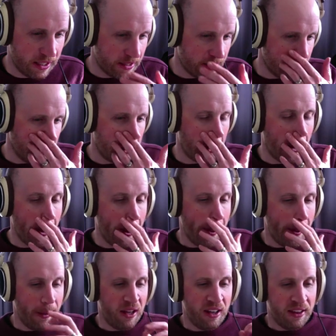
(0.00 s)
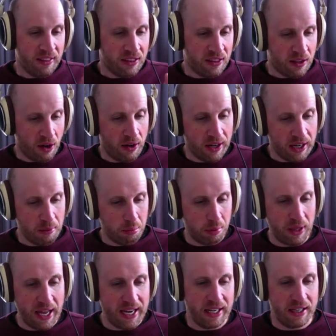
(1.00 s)
is that target
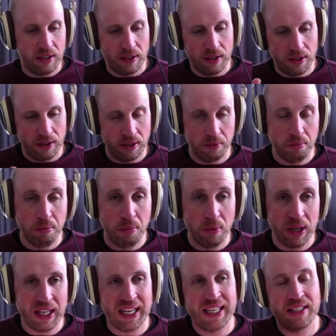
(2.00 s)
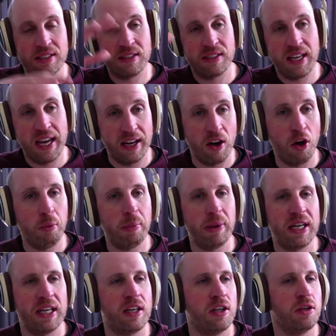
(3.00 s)
blank is saying
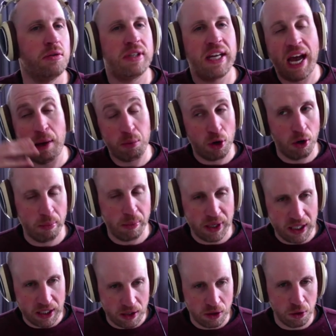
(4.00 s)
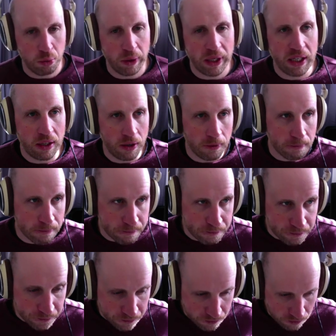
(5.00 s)
open in a new tab or open in a new window,
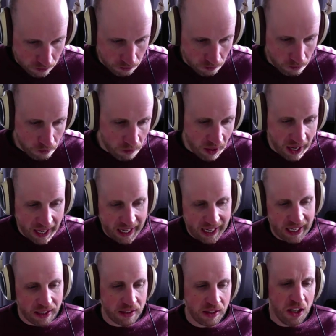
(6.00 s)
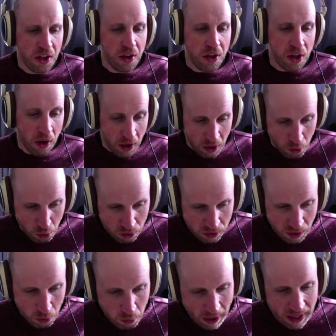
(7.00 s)
and
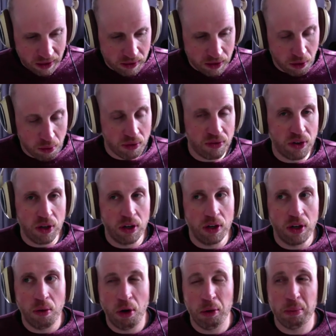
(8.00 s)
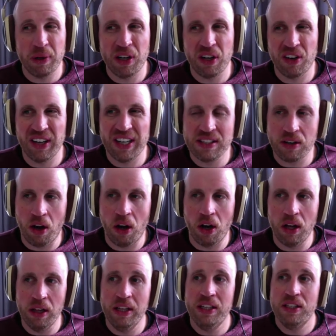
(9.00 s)
the rel no refer no opener is
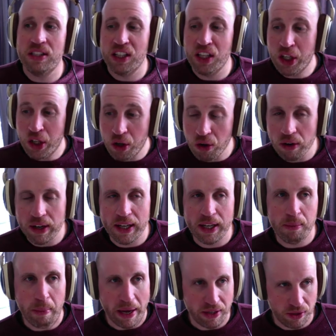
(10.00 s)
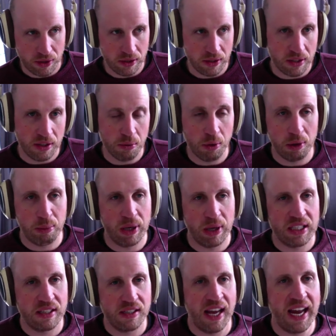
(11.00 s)
all security measures that
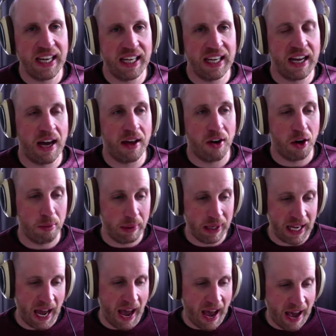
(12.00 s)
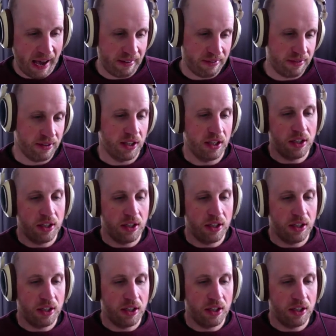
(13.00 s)
WordPress is taking on our behalf